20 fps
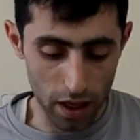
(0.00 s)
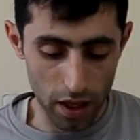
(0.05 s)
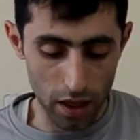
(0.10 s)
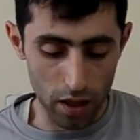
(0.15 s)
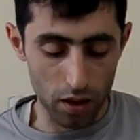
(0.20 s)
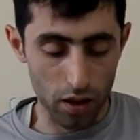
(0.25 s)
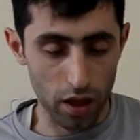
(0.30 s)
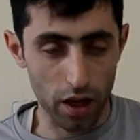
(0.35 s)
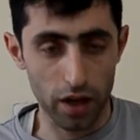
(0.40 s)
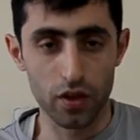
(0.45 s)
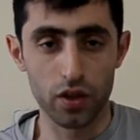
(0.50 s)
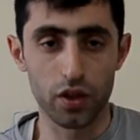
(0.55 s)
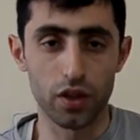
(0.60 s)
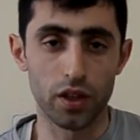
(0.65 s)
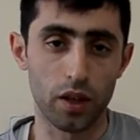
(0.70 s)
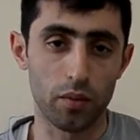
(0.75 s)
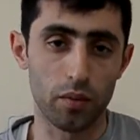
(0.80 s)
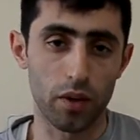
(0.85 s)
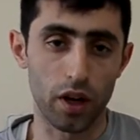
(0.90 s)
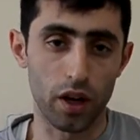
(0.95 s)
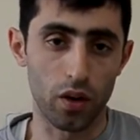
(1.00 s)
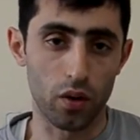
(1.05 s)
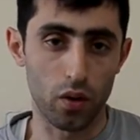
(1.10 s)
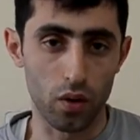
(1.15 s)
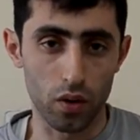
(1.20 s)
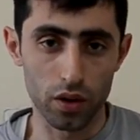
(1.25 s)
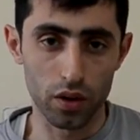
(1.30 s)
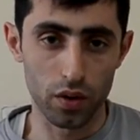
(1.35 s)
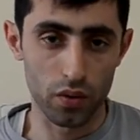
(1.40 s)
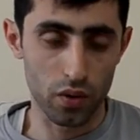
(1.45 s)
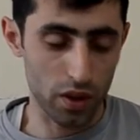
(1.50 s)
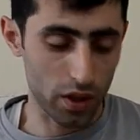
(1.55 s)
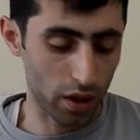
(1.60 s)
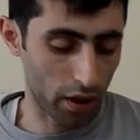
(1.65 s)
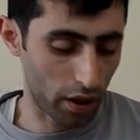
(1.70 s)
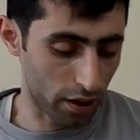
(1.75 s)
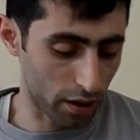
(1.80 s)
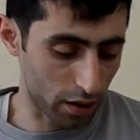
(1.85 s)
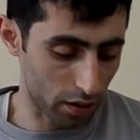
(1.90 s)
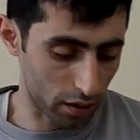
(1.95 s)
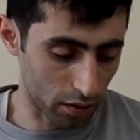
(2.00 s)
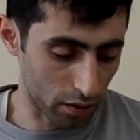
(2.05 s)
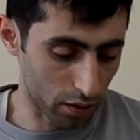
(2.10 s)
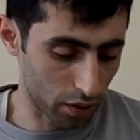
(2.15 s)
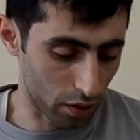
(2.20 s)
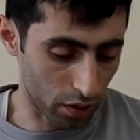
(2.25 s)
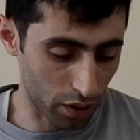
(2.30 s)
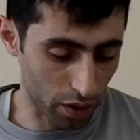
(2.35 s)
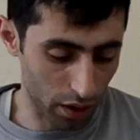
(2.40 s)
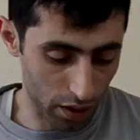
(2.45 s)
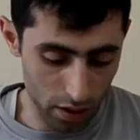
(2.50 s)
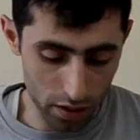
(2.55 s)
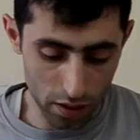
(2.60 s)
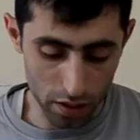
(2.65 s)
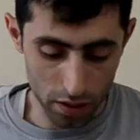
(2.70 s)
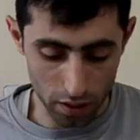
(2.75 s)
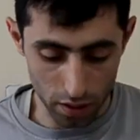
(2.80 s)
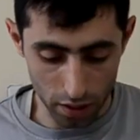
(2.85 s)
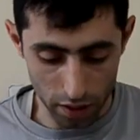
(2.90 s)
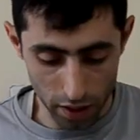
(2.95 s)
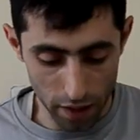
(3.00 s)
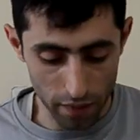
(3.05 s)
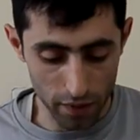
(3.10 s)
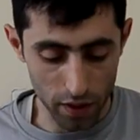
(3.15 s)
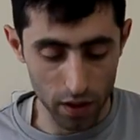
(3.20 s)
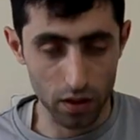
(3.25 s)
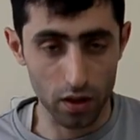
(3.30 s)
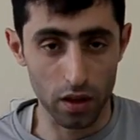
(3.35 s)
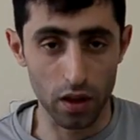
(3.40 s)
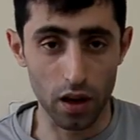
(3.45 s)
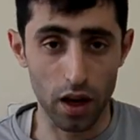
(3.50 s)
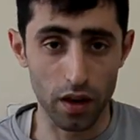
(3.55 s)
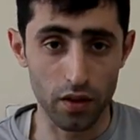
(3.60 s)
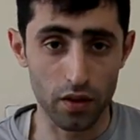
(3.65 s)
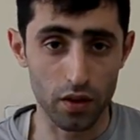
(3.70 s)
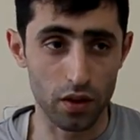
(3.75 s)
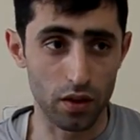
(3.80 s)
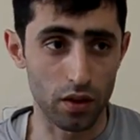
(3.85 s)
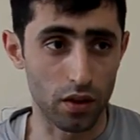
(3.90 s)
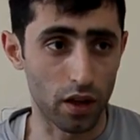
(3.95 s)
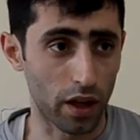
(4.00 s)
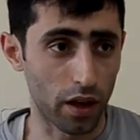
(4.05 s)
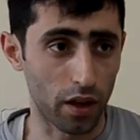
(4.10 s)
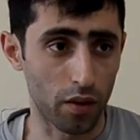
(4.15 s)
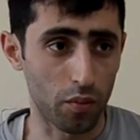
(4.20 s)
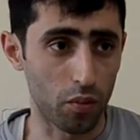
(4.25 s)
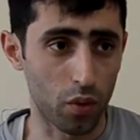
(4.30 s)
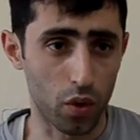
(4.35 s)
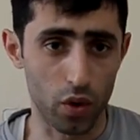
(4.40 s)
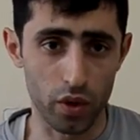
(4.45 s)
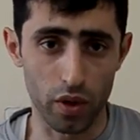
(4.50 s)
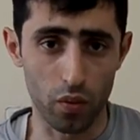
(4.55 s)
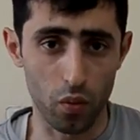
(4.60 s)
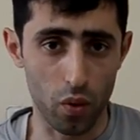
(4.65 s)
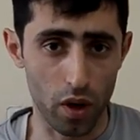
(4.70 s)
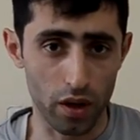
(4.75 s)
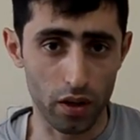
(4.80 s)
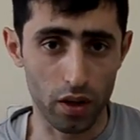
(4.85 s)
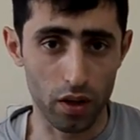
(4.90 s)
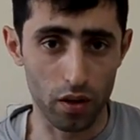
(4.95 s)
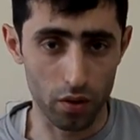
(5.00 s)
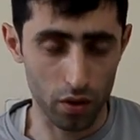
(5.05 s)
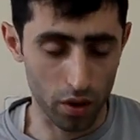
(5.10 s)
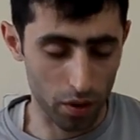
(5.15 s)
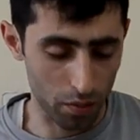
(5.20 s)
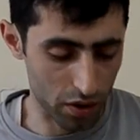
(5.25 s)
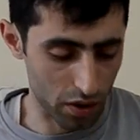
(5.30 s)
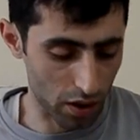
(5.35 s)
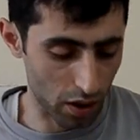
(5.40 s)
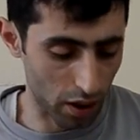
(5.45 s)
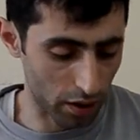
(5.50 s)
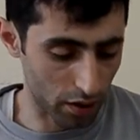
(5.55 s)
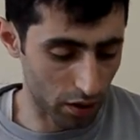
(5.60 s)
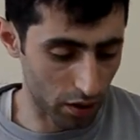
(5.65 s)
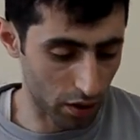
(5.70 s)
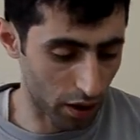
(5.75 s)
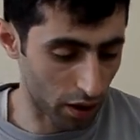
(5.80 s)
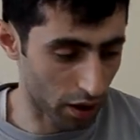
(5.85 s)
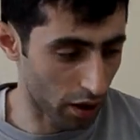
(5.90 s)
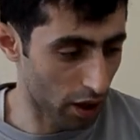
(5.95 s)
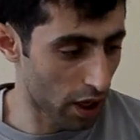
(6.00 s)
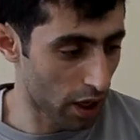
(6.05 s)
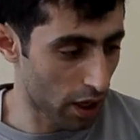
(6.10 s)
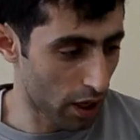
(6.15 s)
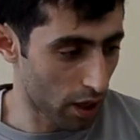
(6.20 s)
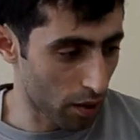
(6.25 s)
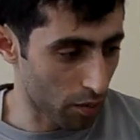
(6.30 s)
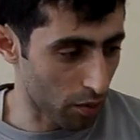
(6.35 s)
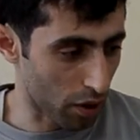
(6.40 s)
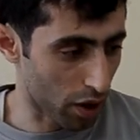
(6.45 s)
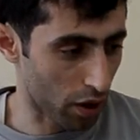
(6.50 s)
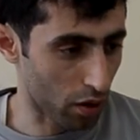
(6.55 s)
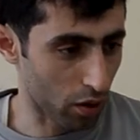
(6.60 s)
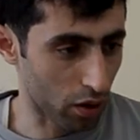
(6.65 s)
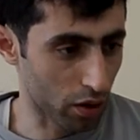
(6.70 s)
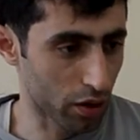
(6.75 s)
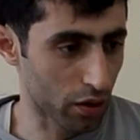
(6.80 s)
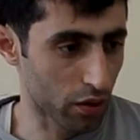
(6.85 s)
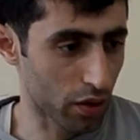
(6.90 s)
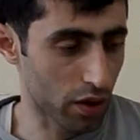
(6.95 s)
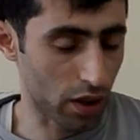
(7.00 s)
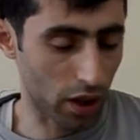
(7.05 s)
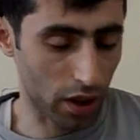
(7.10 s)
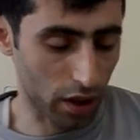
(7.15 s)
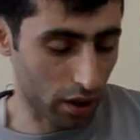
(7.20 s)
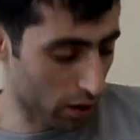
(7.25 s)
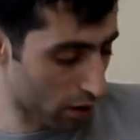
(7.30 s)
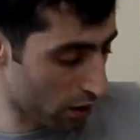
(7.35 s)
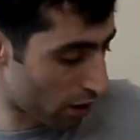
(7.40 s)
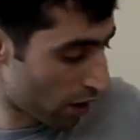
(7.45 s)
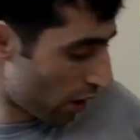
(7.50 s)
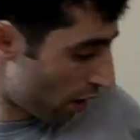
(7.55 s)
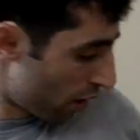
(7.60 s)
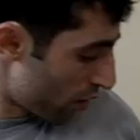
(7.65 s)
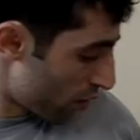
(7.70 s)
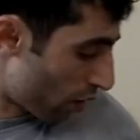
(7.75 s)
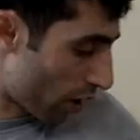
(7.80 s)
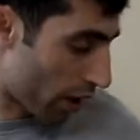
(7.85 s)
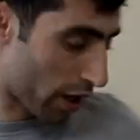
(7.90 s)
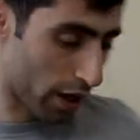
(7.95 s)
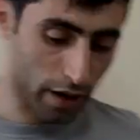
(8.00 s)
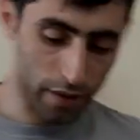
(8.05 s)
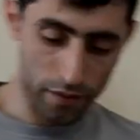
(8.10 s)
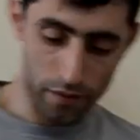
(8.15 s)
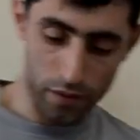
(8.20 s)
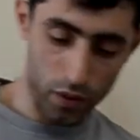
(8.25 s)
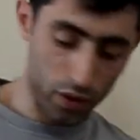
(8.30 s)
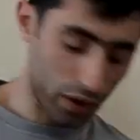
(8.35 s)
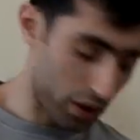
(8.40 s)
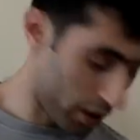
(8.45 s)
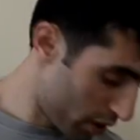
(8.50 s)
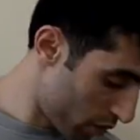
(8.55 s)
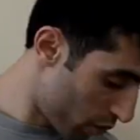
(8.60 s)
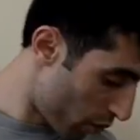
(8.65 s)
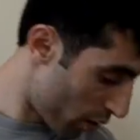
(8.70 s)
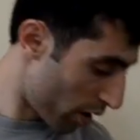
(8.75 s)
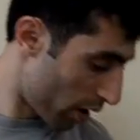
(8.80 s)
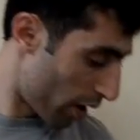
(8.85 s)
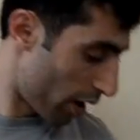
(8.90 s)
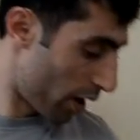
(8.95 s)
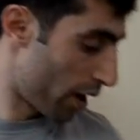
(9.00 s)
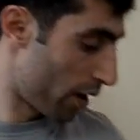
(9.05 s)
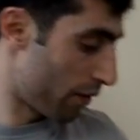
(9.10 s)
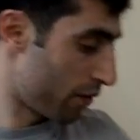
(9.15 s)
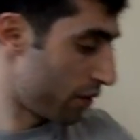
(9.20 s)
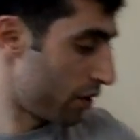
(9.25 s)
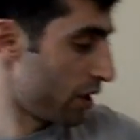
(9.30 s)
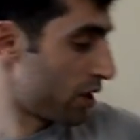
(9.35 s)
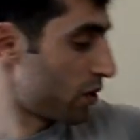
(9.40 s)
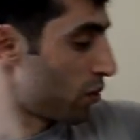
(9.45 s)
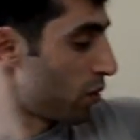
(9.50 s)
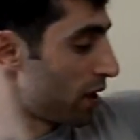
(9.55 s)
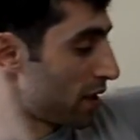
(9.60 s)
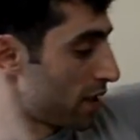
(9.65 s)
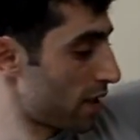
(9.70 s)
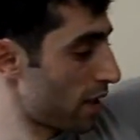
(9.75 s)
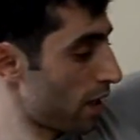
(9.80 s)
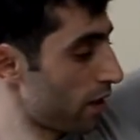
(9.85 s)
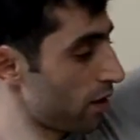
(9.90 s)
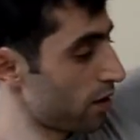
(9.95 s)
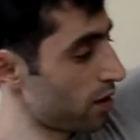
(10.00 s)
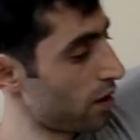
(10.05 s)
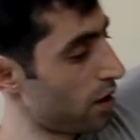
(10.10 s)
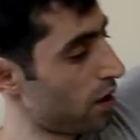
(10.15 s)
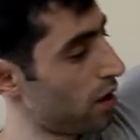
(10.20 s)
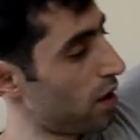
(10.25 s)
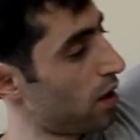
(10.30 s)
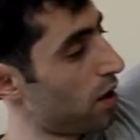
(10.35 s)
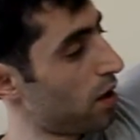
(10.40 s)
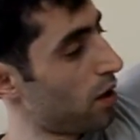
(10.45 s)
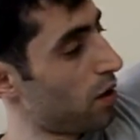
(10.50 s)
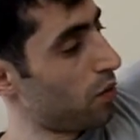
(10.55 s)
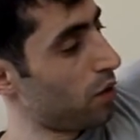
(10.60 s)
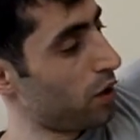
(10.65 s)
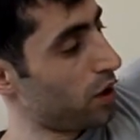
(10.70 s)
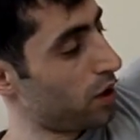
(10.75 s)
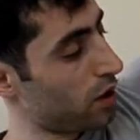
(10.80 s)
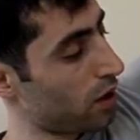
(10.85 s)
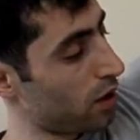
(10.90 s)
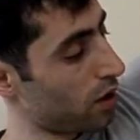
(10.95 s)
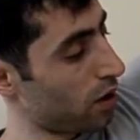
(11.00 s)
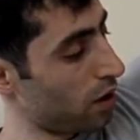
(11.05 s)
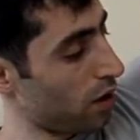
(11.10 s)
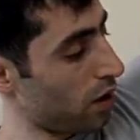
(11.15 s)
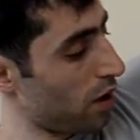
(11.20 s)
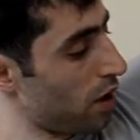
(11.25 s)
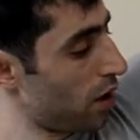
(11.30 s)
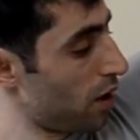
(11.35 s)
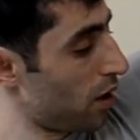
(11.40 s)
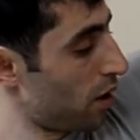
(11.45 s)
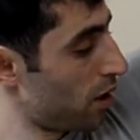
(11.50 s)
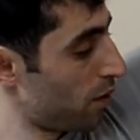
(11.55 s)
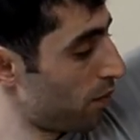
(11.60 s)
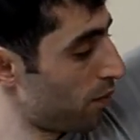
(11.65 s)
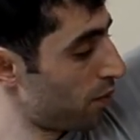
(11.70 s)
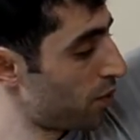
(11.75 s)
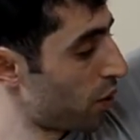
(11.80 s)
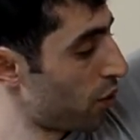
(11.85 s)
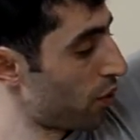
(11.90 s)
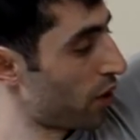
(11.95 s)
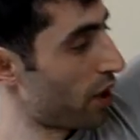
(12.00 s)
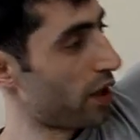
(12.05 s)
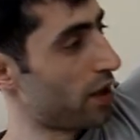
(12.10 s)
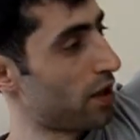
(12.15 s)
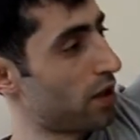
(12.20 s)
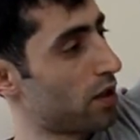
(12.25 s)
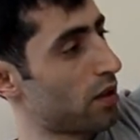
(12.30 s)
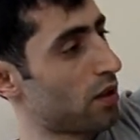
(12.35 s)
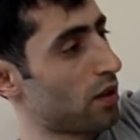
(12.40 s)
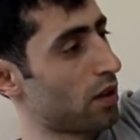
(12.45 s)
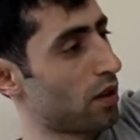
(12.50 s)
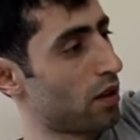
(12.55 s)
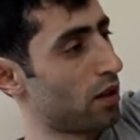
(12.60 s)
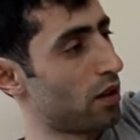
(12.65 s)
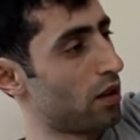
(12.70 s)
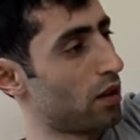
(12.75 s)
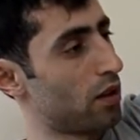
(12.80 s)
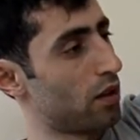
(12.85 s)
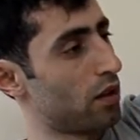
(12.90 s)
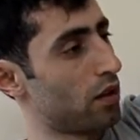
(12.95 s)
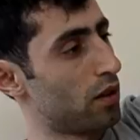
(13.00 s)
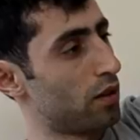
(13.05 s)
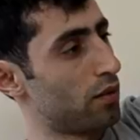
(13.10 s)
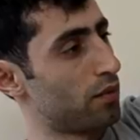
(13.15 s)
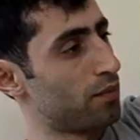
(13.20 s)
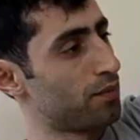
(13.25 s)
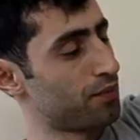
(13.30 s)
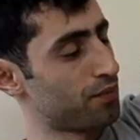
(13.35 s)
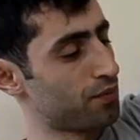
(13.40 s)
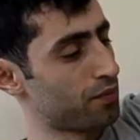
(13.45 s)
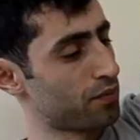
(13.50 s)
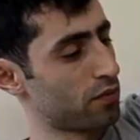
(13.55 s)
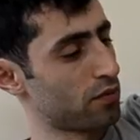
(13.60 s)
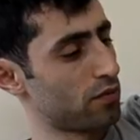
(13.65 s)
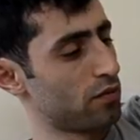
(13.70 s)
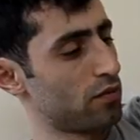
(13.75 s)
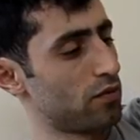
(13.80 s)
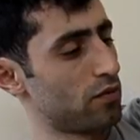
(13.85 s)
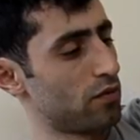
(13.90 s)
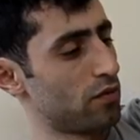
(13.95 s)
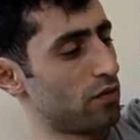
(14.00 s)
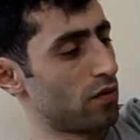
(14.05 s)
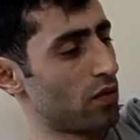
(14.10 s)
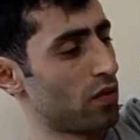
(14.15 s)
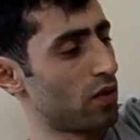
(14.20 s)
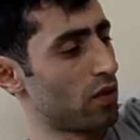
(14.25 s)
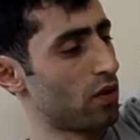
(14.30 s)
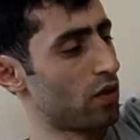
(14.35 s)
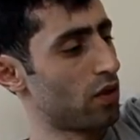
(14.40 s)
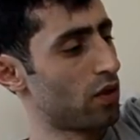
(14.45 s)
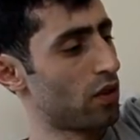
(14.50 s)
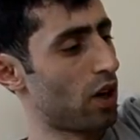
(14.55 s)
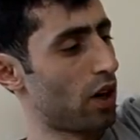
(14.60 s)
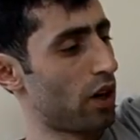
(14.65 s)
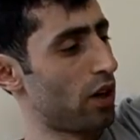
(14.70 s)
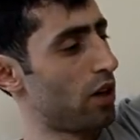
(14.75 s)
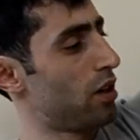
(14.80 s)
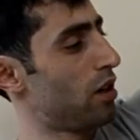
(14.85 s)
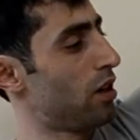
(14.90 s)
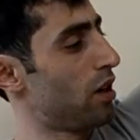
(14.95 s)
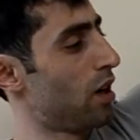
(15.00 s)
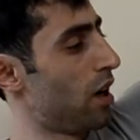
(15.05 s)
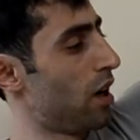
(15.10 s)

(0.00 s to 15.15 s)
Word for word: lighter than my old unicycle so it's definitely lighter like more than one kilogram is lighter than my old unicycle so I have for this one I have this wheel set with the pro race uh, mm, tire